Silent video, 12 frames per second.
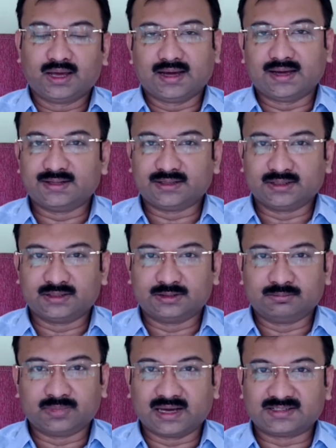And
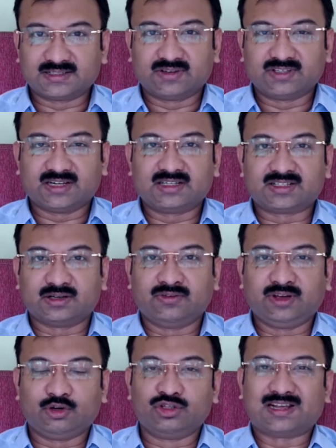as a result,
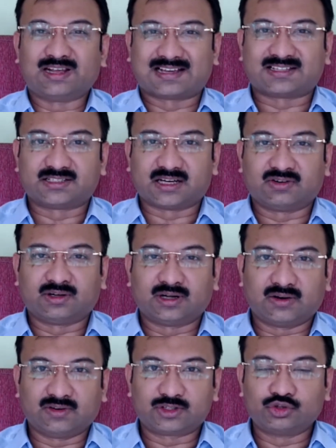we couldn't access
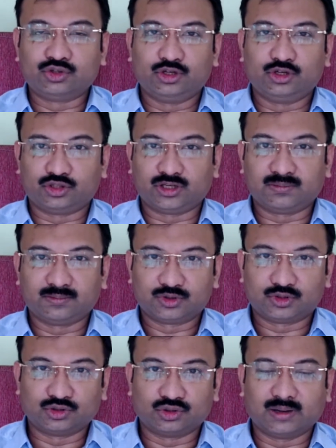our studio today.
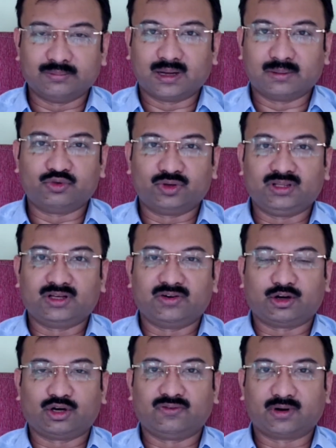So I'm doing the
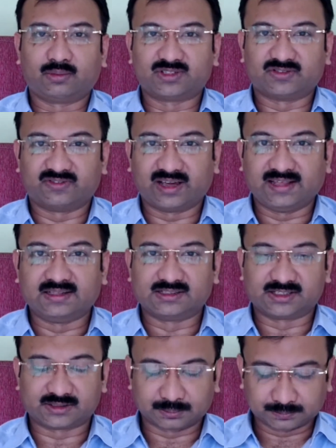recording from somewhere
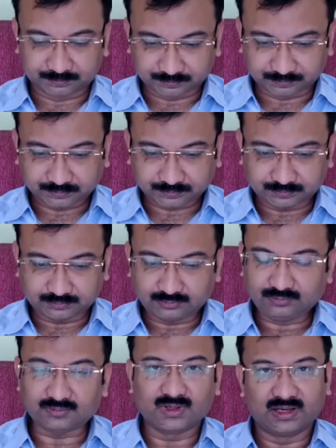else.
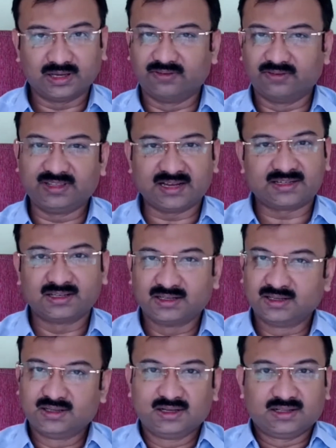Given that
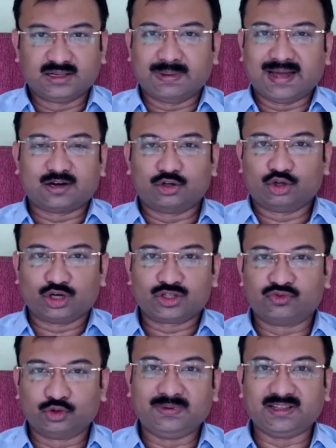the background
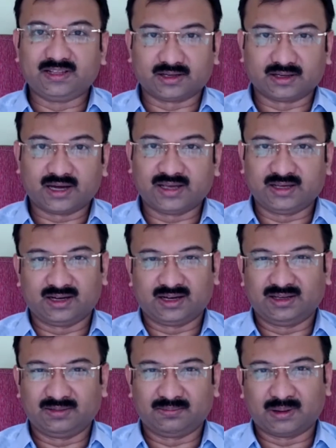noise would be there,
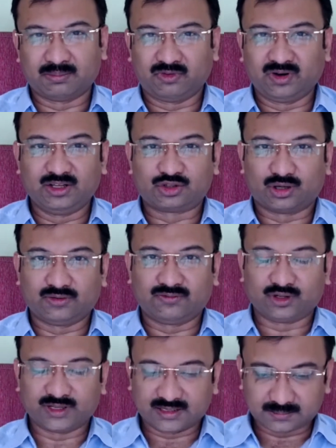I'm really sorry
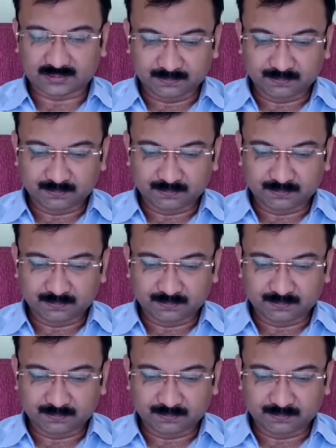for that.